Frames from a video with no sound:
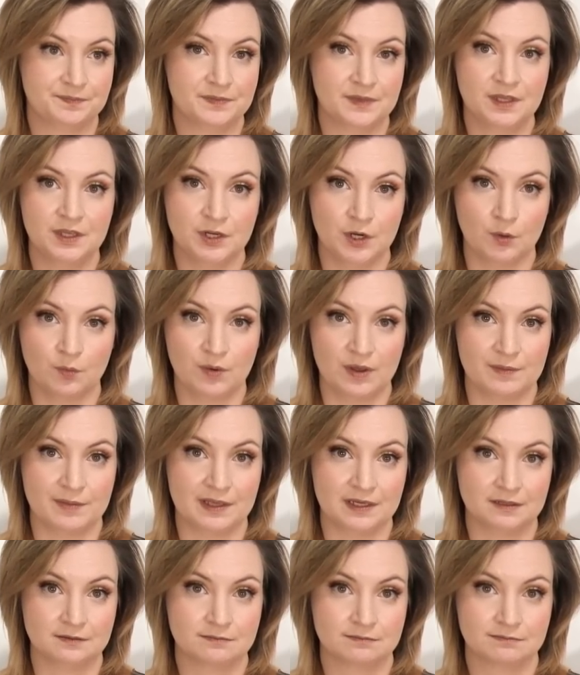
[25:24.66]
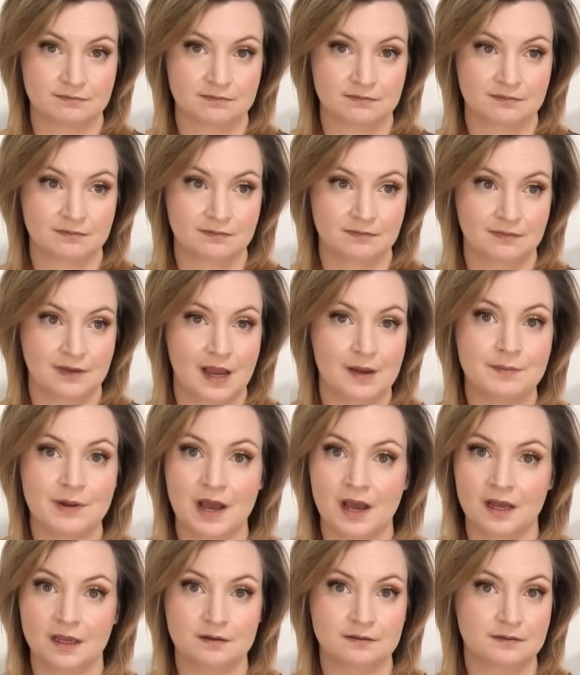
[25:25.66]
you know women I'm
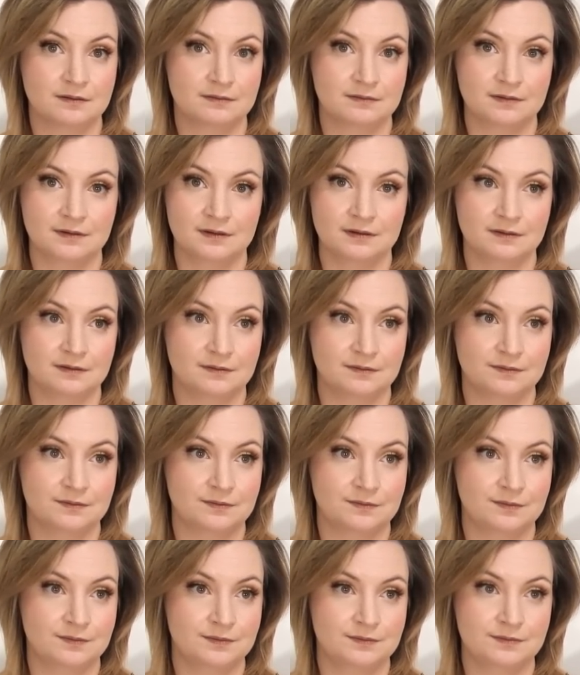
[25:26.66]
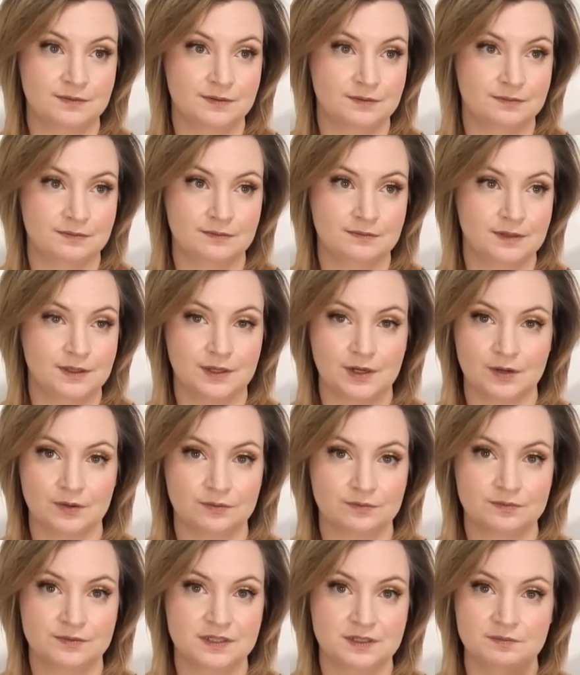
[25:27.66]
not, you
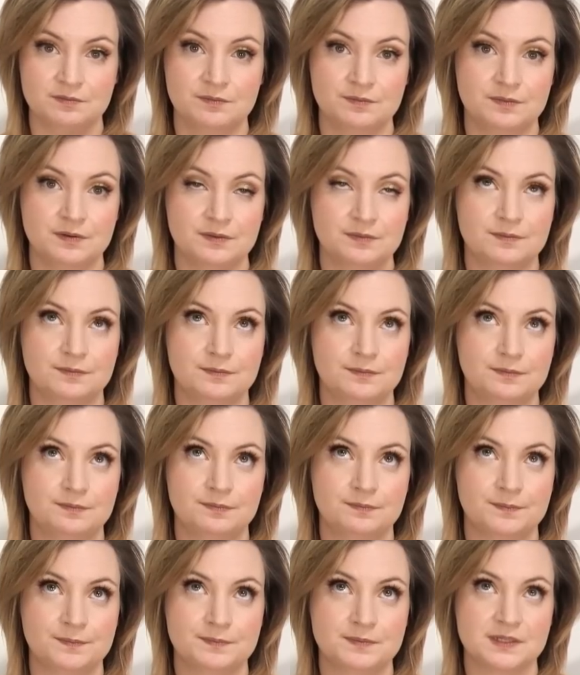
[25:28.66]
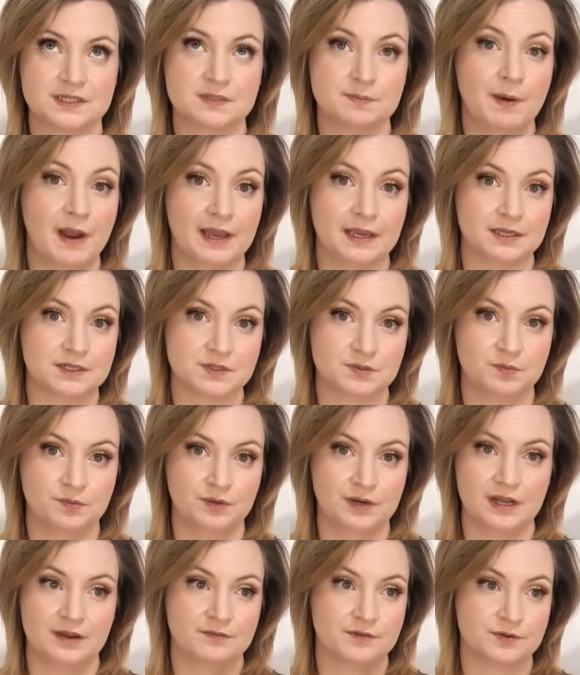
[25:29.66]
know, despite
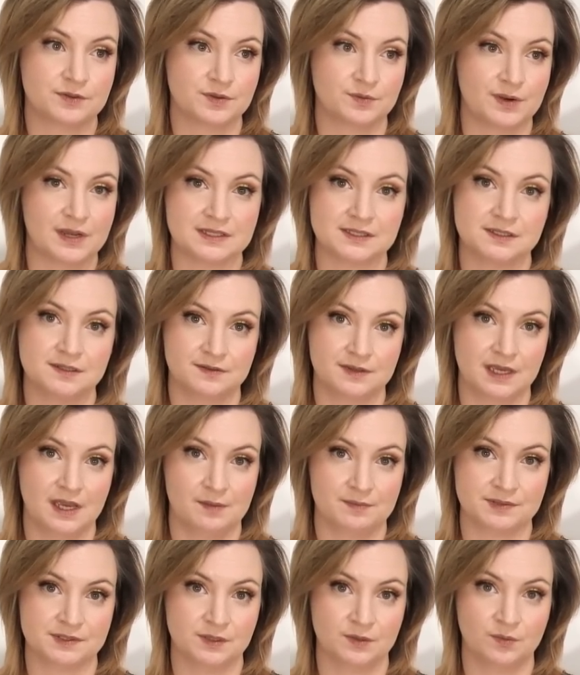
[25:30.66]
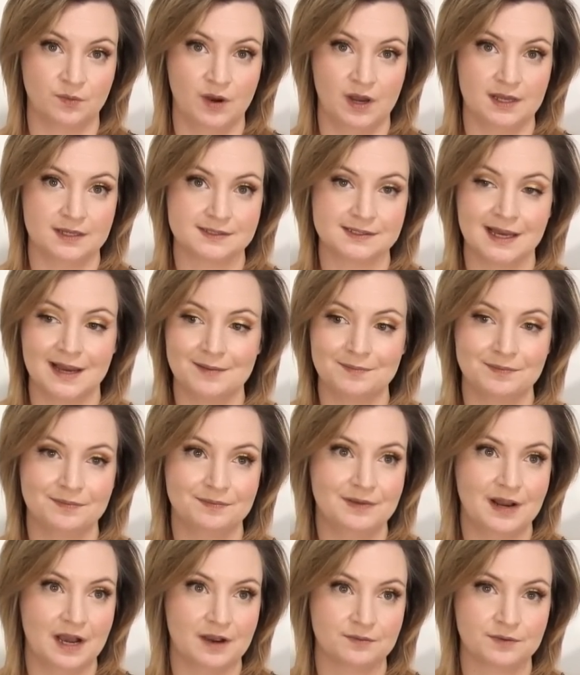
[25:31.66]
whatever the rest of the episode was,
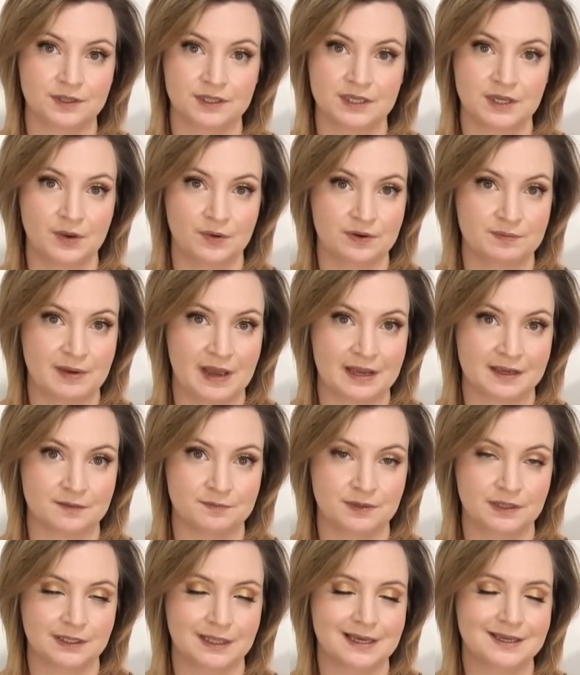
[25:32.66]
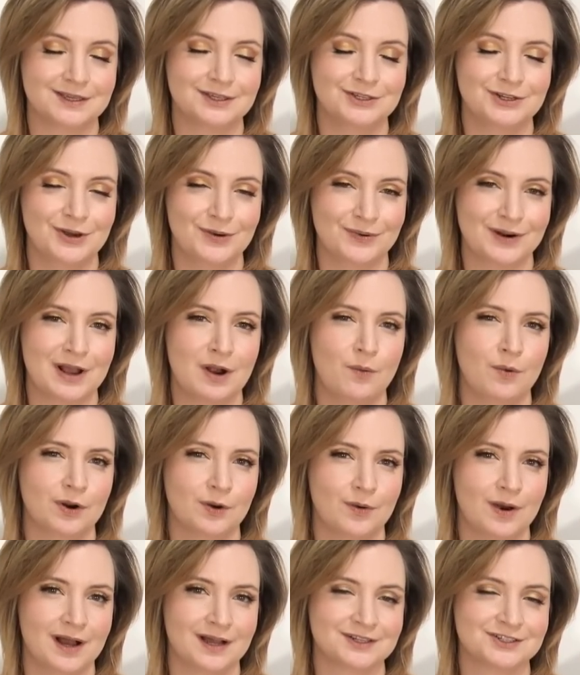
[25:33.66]
I'm not really going back and being like, you know what I want
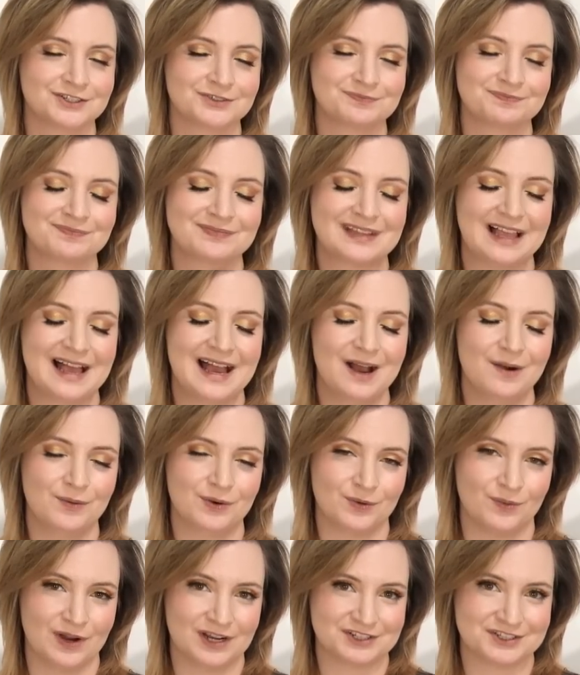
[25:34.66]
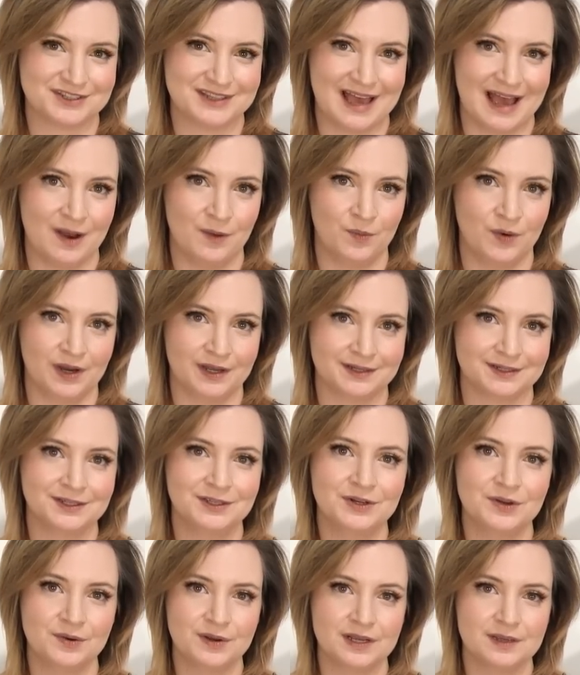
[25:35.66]
to watch? I want to watch that one.
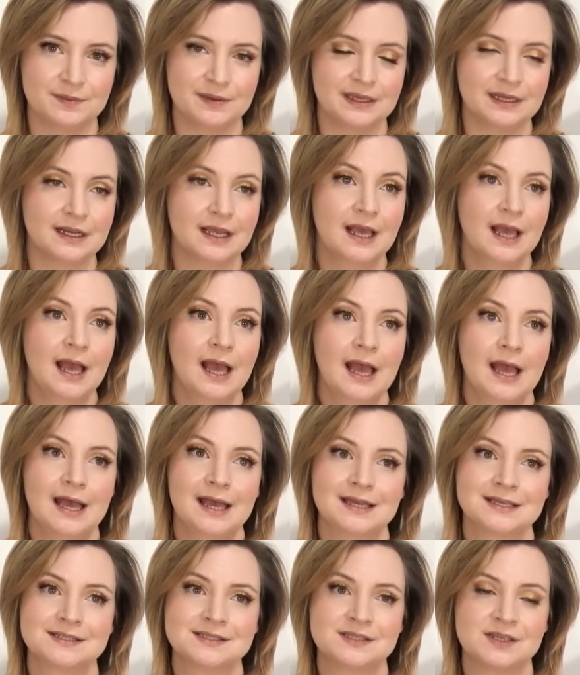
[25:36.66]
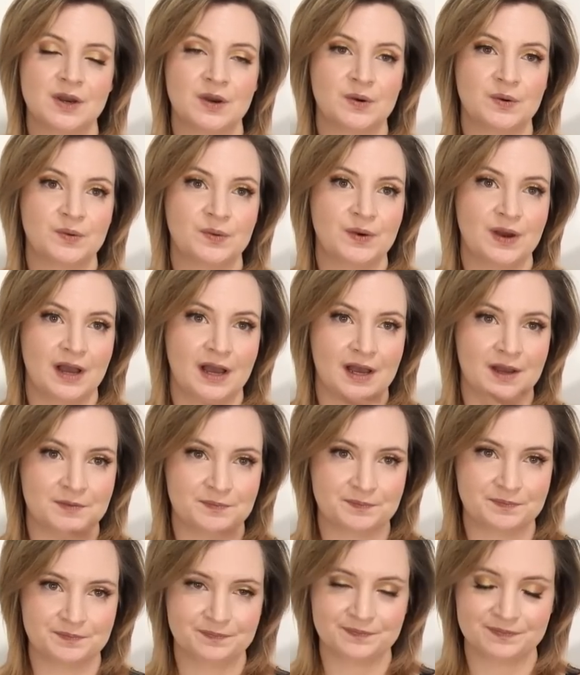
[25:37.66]
You know what I mean? So um,